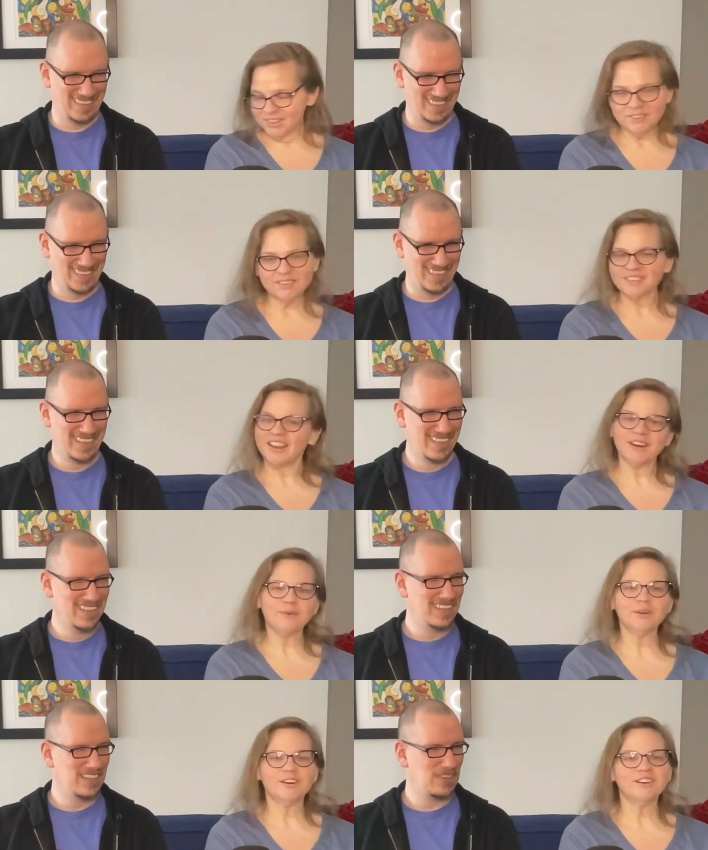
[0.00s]
Speaker 1: it's just not a
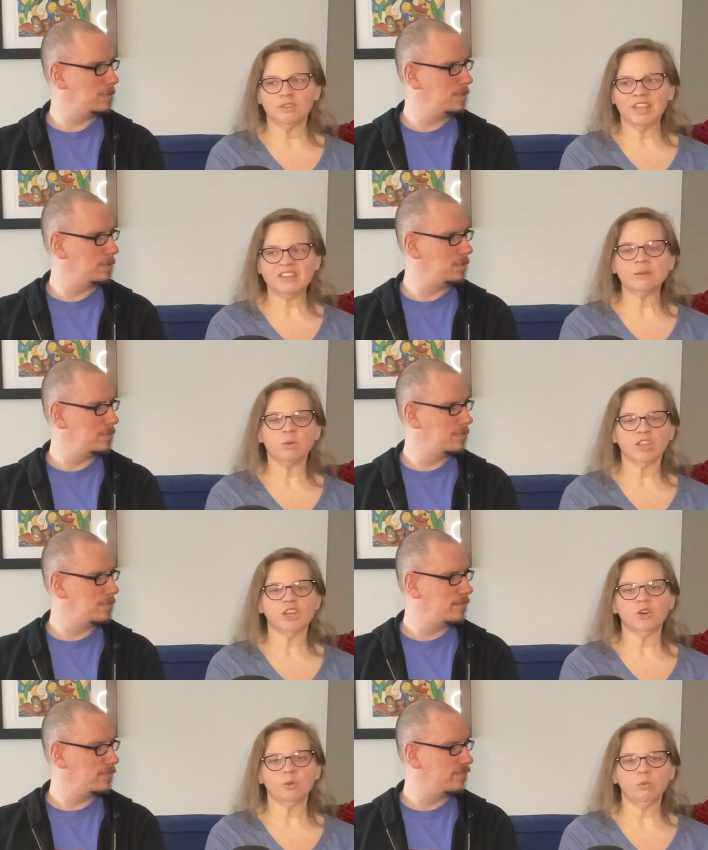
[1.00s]
word. They did what they
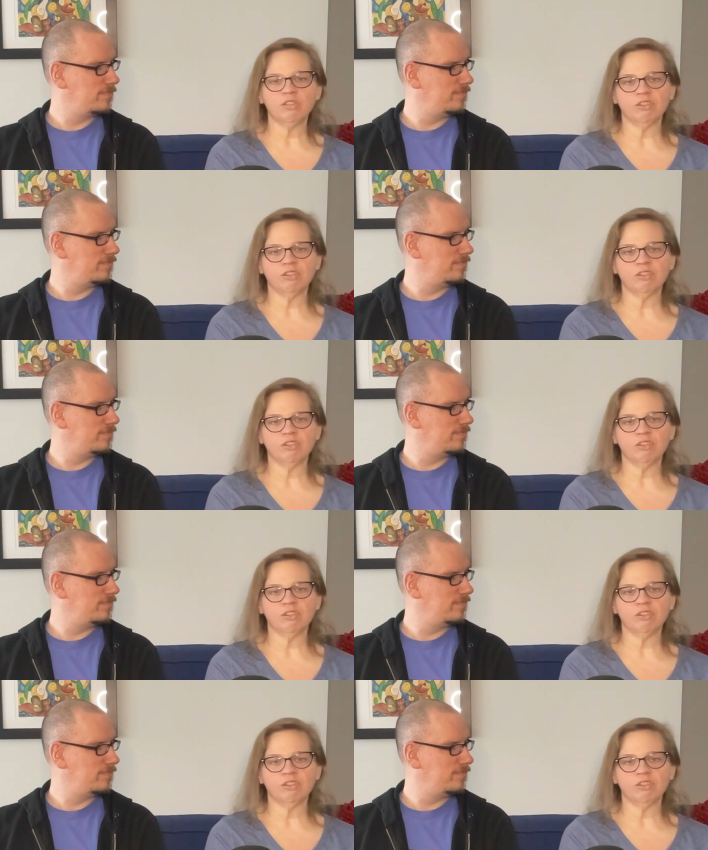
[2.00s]
could with